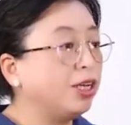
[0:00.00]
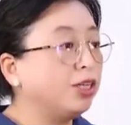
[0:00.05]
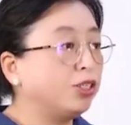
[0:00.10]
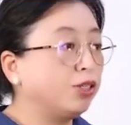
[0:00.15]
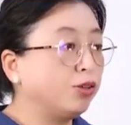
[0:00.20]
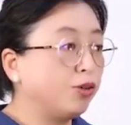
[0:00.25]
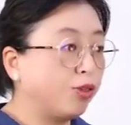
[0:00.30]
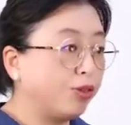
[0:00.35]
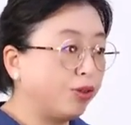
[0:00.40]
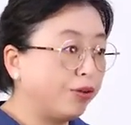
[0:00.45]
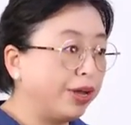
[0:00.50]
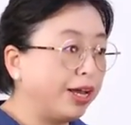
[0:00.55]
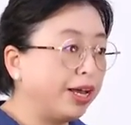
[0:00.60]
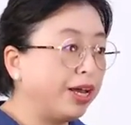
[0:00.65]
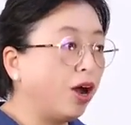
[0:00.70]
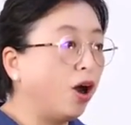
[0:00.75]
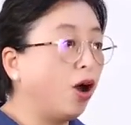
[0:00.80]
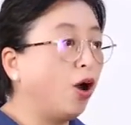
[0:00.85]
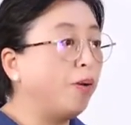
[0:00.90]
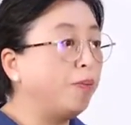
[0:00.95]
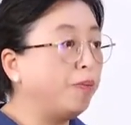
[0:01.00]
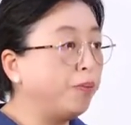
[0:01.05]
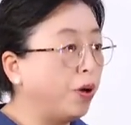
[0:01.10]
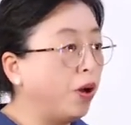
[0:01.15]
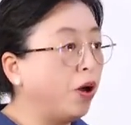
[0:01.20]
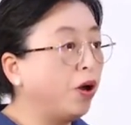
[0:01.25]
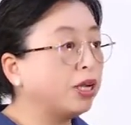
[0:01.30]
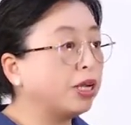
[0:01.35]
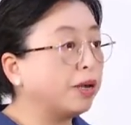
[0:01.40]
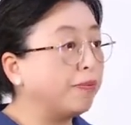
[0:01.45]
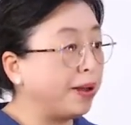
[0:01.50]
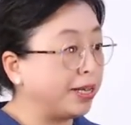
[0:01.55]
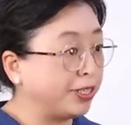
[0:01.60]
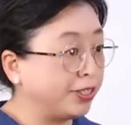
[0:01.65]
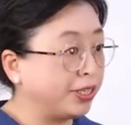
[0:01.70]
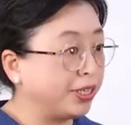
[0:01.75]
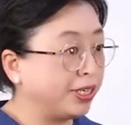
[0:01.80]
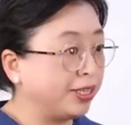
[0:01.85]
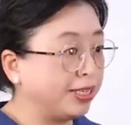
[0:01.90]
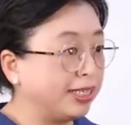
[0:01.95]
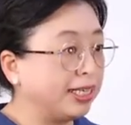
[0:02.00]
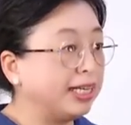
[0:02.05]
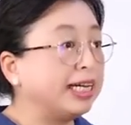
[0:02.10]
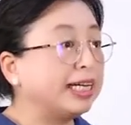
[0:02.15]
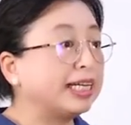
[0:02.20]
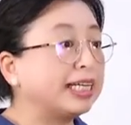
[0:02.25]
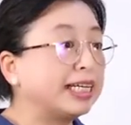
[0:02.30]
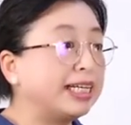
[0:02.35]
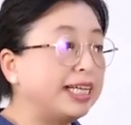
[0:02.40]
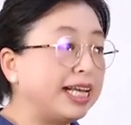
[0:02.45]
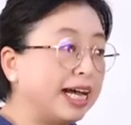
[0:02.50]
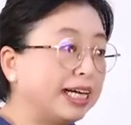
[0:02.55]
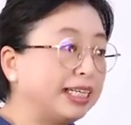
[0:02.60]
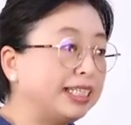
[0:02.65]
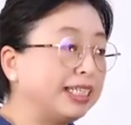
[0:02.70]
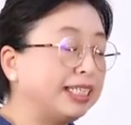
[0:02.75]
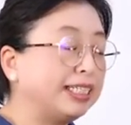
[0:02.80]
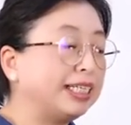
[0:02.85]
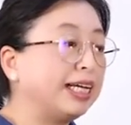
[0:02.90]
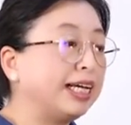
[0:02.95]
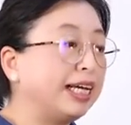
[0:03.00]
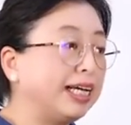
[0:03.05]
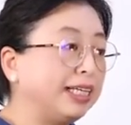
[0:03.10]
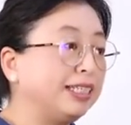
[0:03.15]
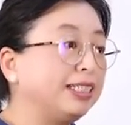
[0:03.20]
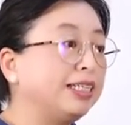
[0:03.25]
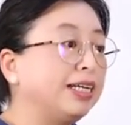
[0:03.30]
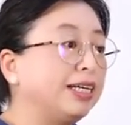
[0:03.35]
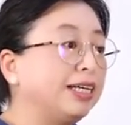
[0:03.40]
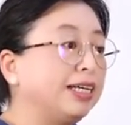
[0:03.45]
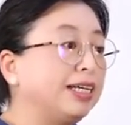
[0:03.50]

to 3 or more capacitors connected in